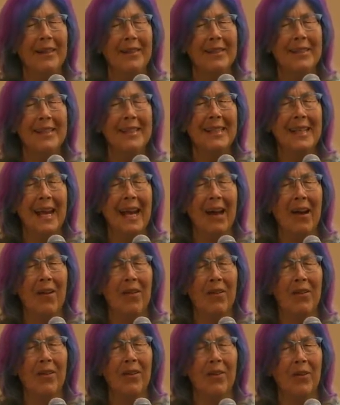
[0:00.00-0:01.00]
Sit
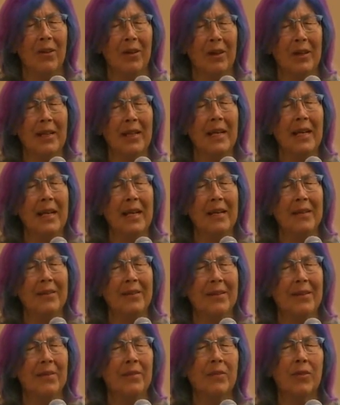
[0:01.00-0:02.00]
down or lean
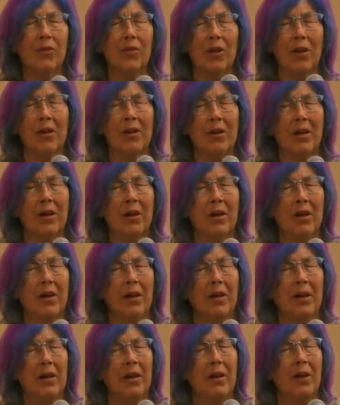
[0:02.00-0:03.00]
against the trunk
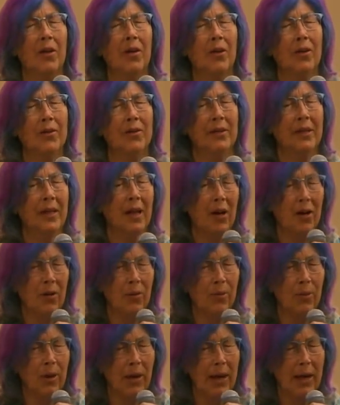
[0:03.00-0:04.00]
or sit on a
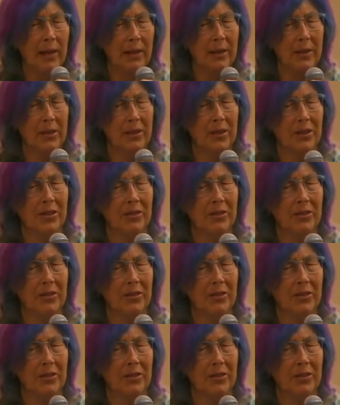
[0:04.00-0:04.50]
branch.